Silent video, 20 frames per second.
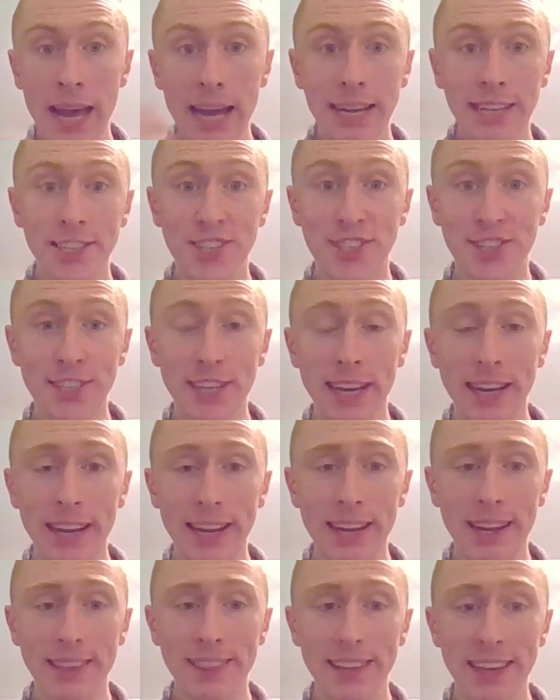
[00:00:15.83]

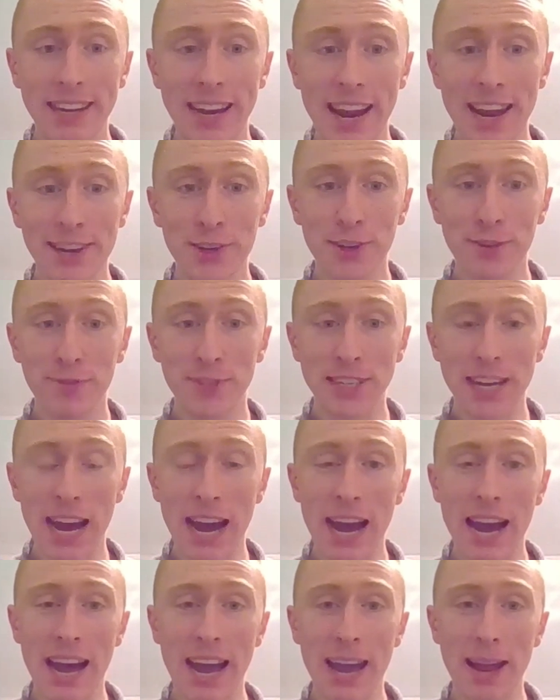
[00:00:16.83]
City at the End of
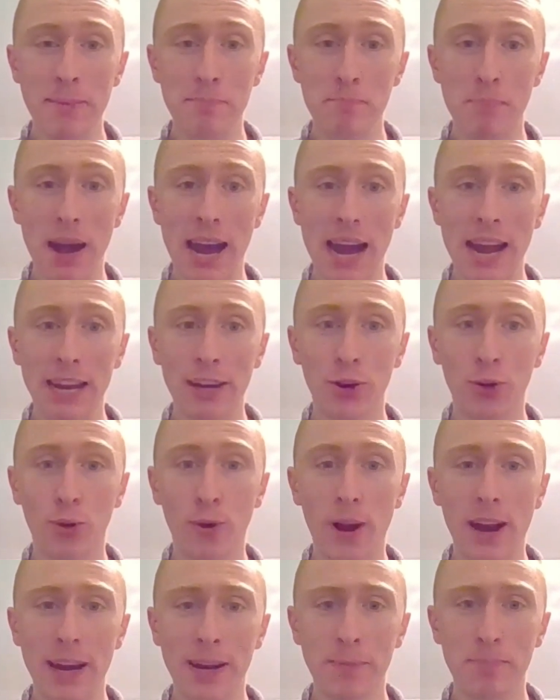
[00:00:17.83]
Time by
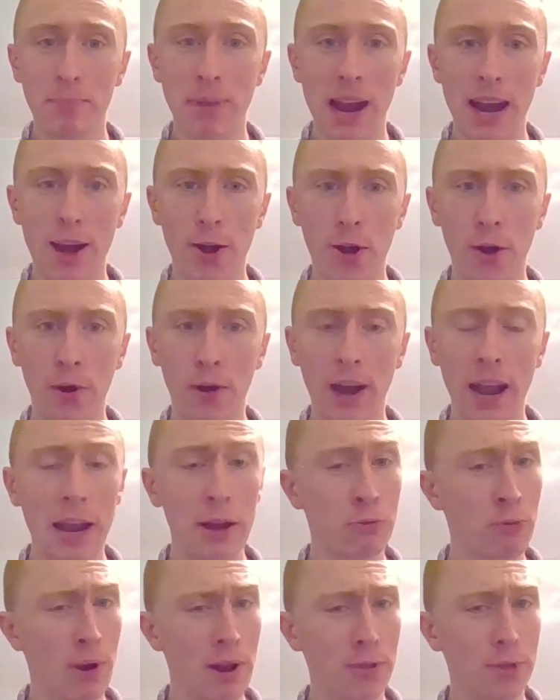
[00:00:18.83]
Greg Bear, a
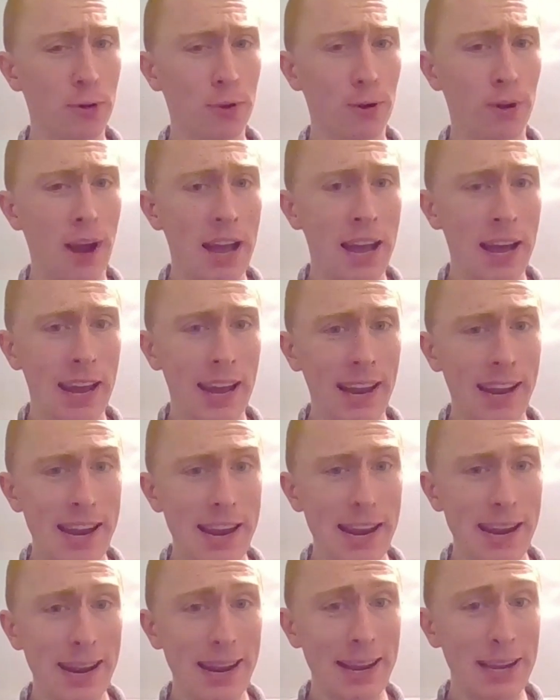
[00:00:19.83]
rather
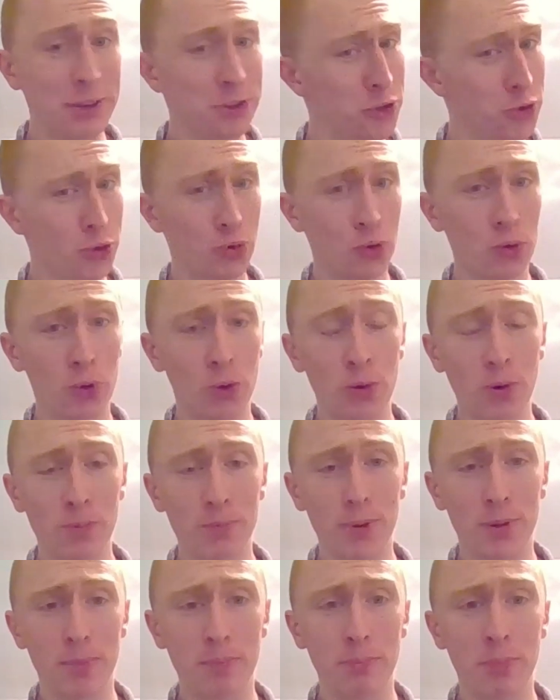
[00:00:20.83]

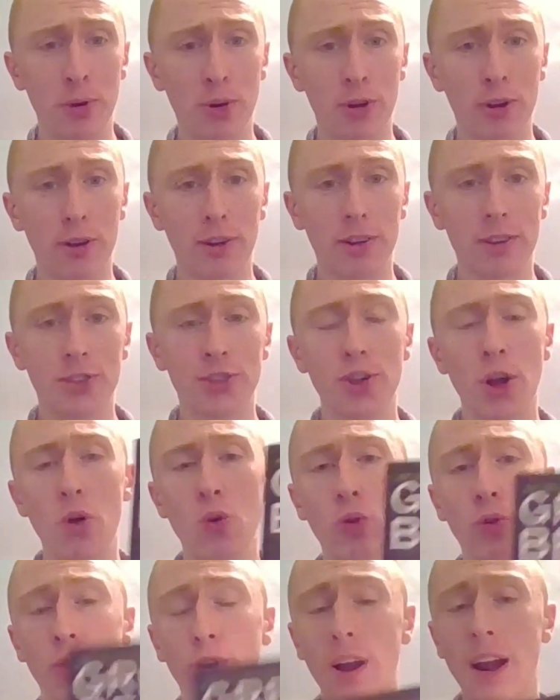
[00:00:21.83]
inscrutable book.
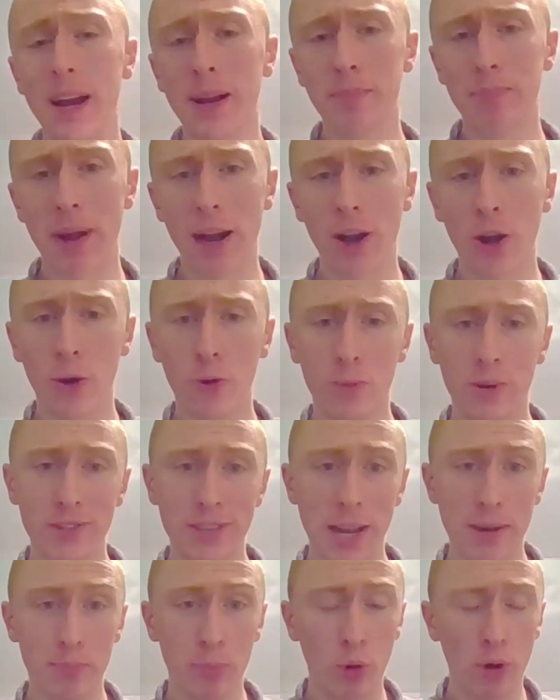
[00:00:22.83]
So, Greg Bear was
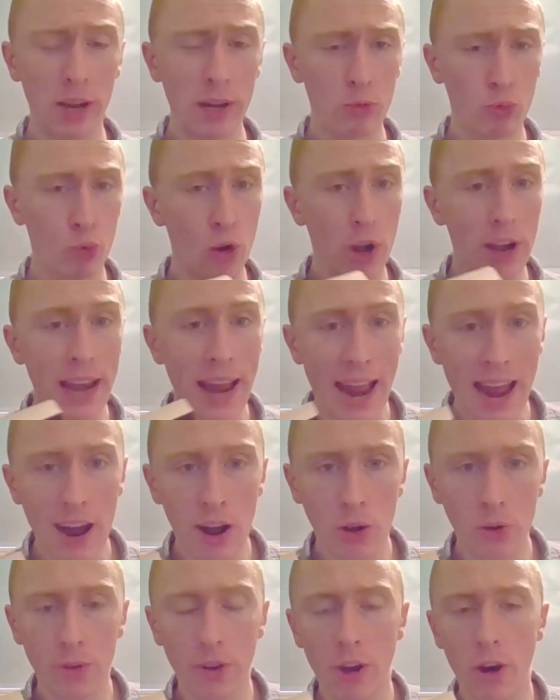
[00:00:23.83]
a pretty
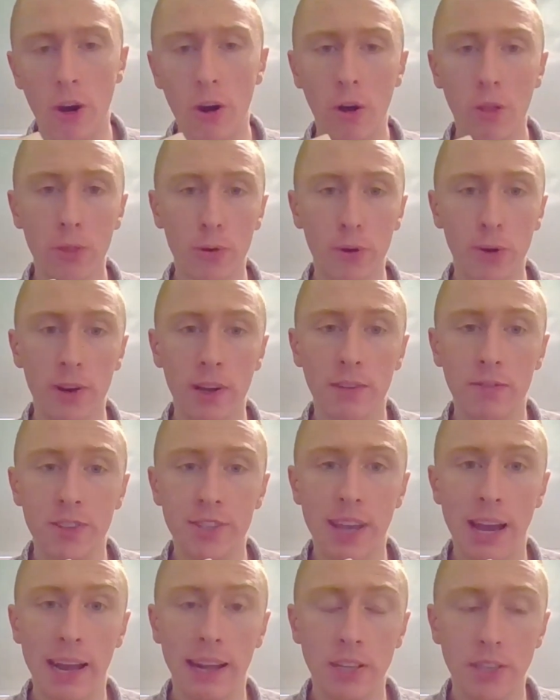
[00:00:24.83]
renowned author of
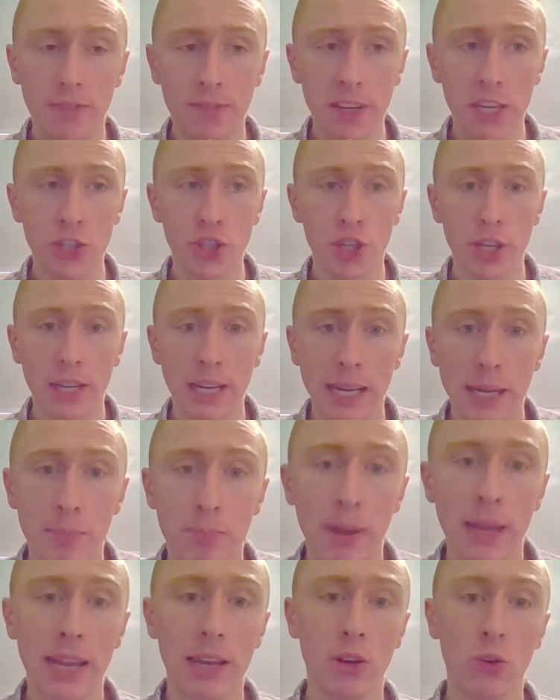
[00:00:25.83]
science fiction. He
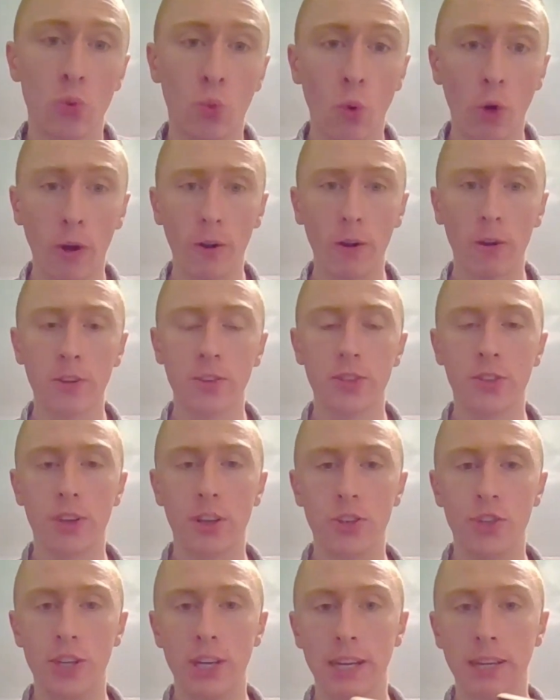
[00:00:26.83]
penned works
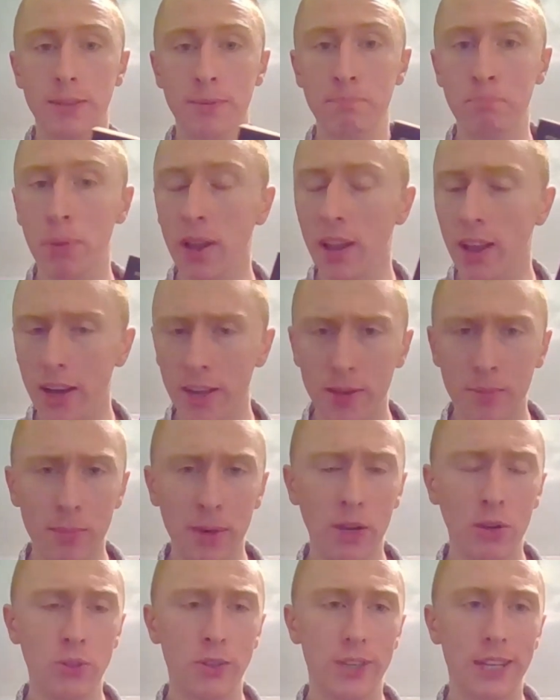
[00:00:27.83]
such as Blood
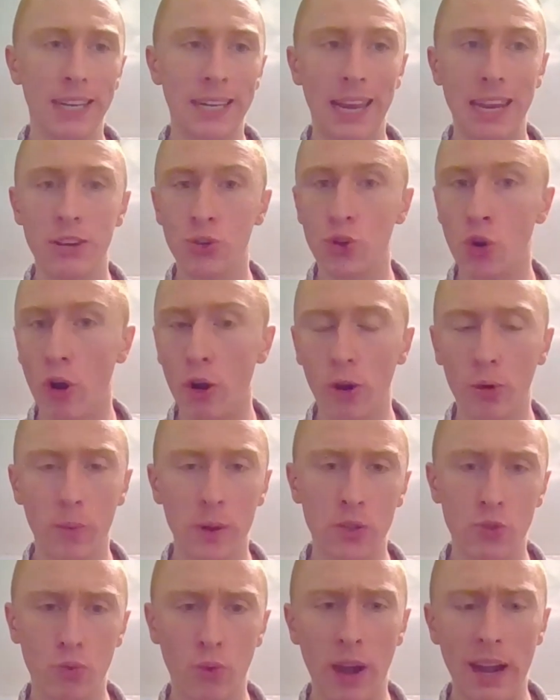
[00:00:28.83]
Music and
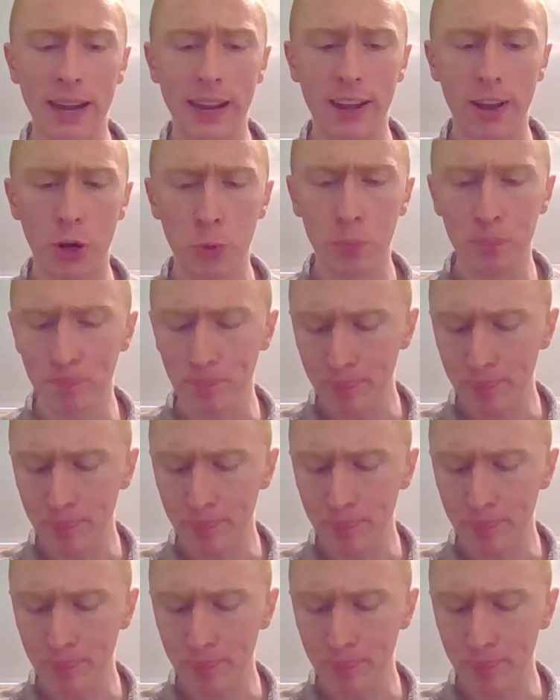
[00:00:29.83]
Darwin's Radio.